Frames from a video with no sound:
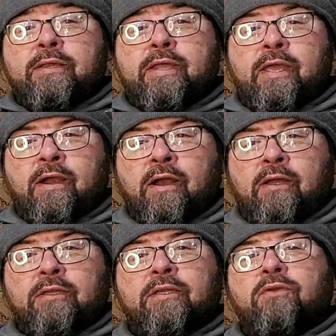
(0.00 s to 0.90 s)
They are
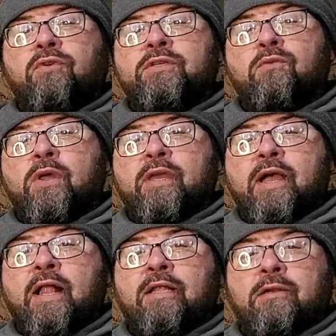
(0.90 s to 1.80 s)
uh, the reason why they
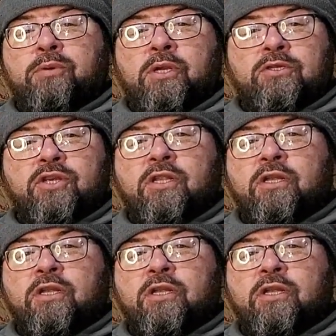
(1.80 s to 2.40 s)
call it a production